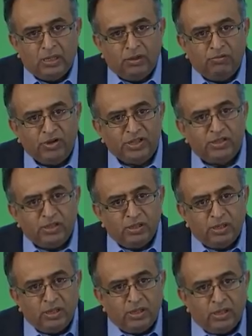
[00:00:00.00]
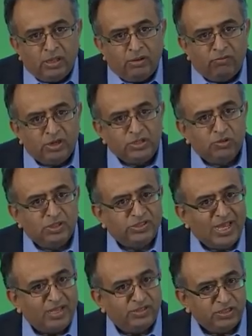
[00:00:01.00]
with Virtual
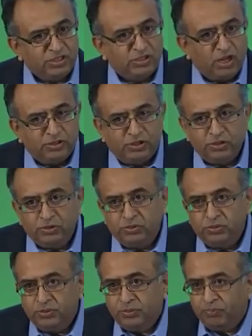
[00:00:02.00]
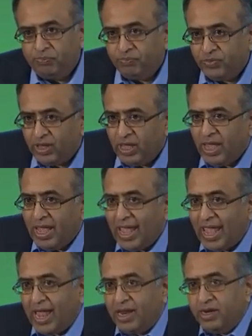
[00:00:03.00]
SAN 6.2
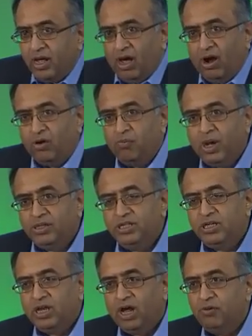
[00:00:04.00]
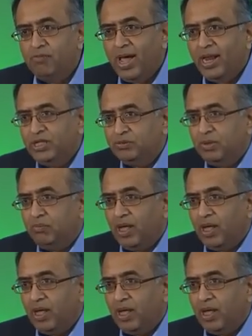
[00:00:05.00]
and our multi-cloud management